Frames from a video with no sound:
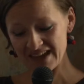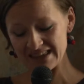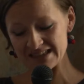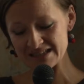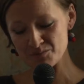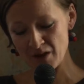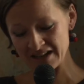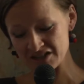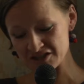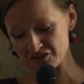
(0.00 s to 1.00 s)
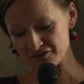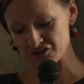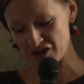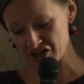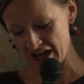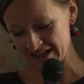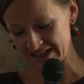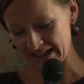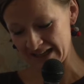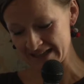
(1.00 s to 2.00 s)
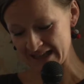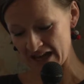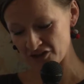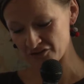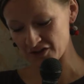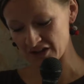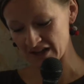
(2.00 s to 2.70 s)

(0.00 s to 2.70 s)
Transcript: this practice of treasure hunting is kind of